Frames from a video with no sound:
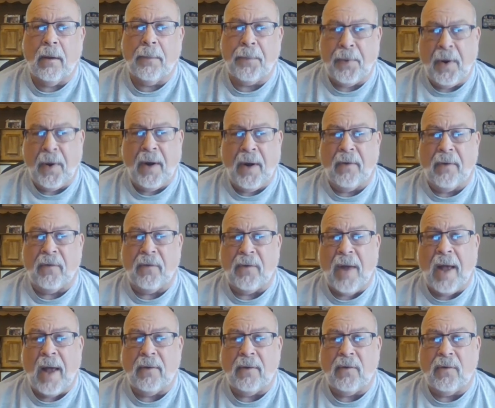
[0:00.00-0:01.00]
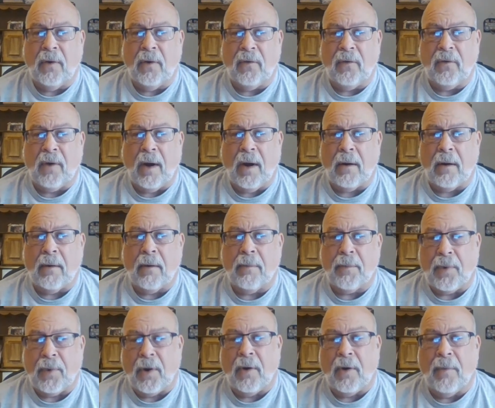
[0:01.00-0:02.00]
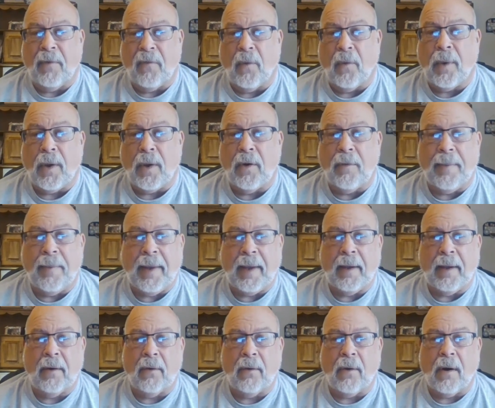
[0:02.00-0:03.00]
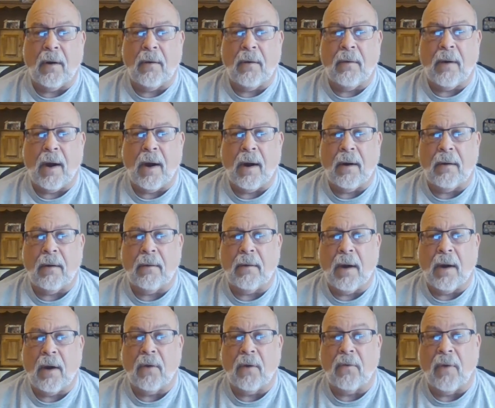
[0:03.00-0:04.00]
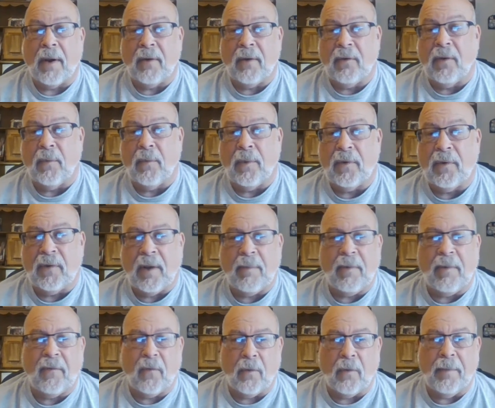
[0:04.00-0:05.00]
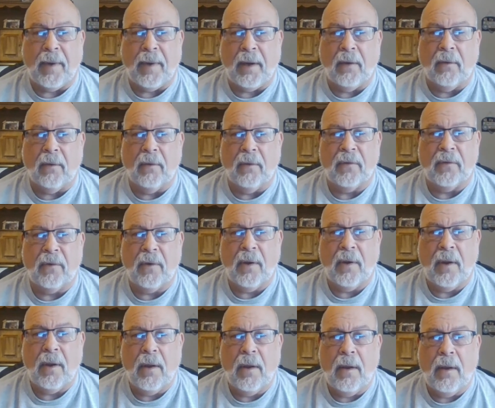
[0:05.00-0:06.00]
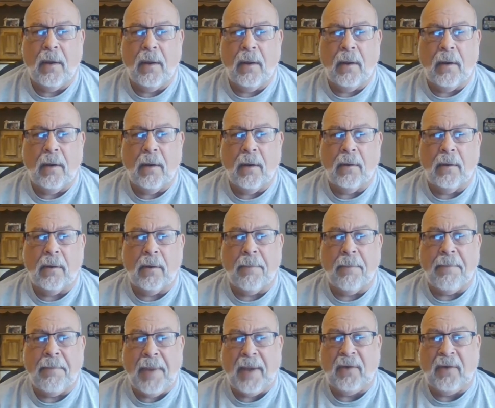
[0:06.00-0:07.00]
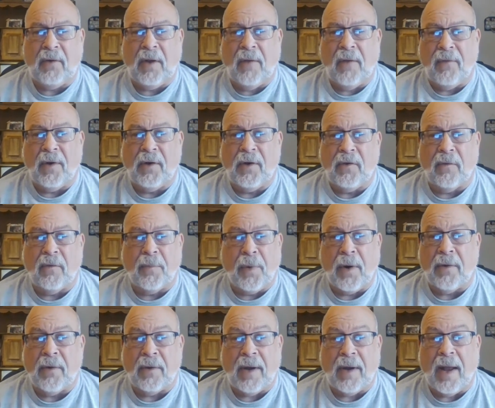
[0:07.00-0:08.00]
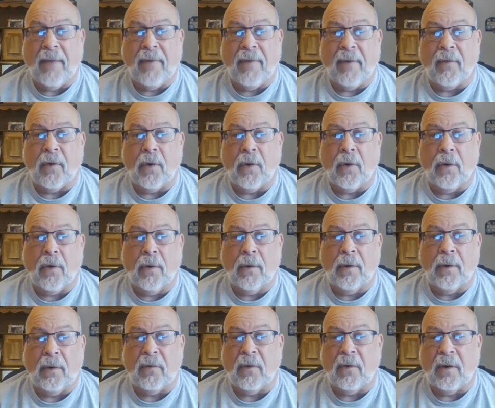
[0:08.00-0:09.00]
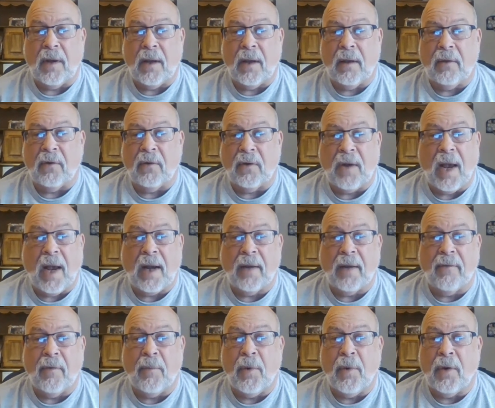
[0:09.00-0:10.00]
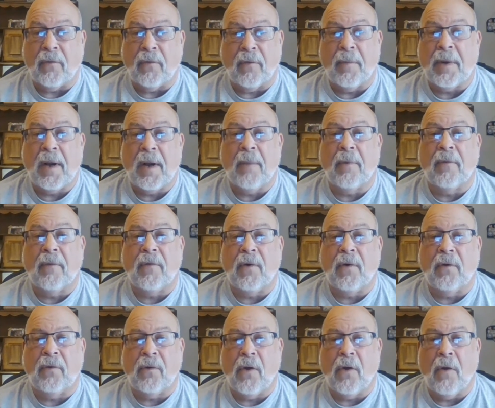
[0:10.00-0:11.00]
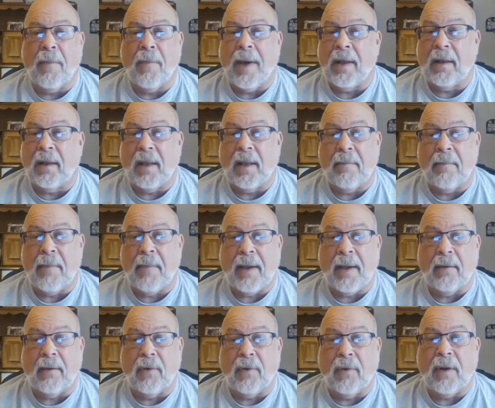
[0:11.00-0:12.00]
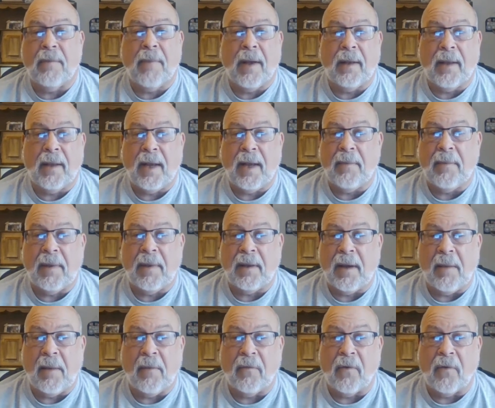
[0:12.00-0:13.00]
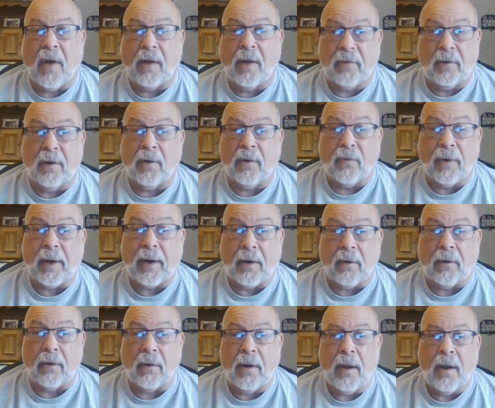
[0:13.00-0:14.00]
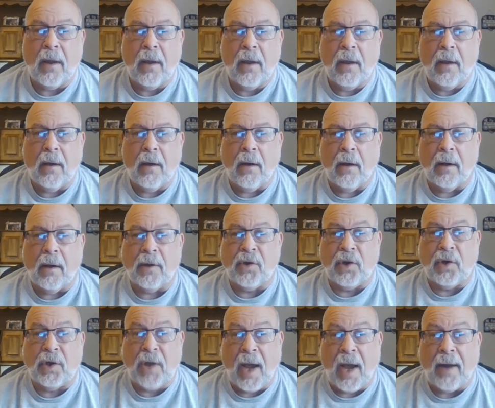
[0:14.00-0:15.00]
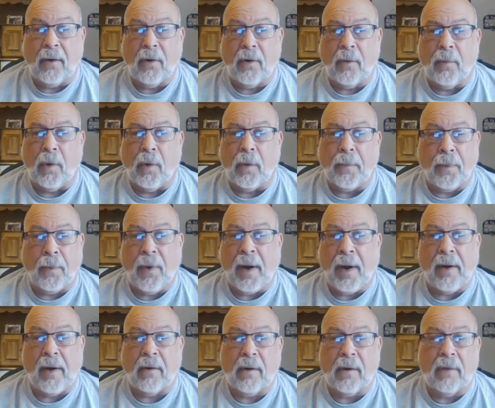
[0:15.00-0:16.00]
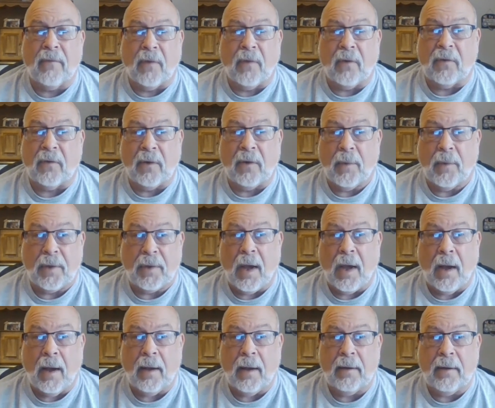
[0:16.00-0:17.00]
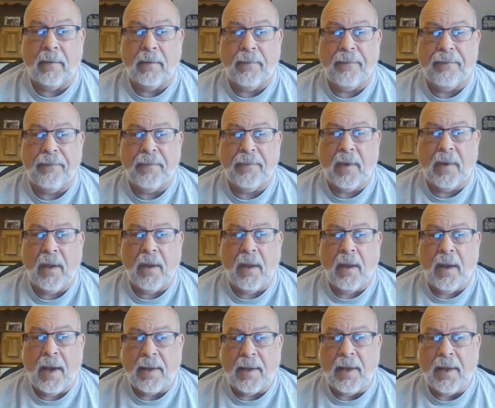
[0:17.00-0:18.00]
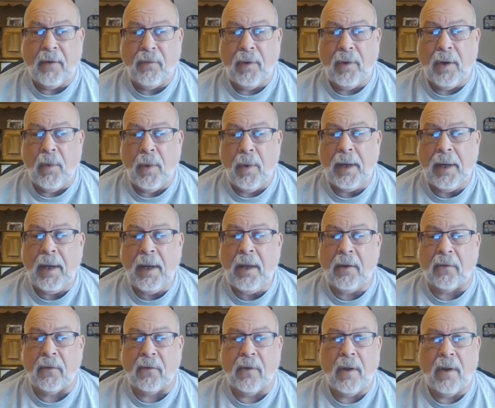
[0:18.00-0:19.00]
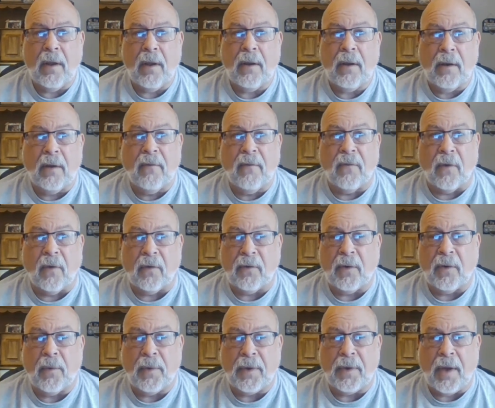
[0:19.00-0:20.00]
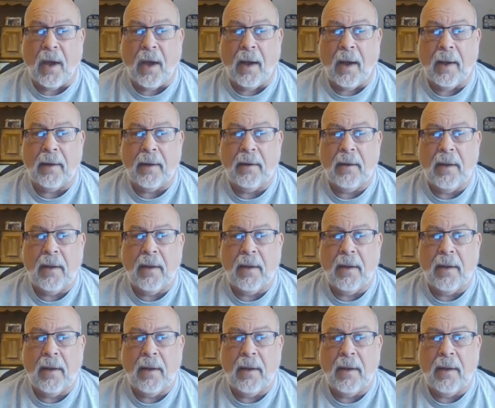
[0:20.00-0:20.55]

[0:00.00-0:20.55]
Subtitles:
Prayer is not just our prayer before we go to bed or our grace that we say before meals. The best definition of prayer that I've ever heard is a title of a book from a number of years ago written by a lady by the name of Rosalind Rinker. And she entitled her book, Prayer, Conversing with God. And that's really what it is, conversing with God.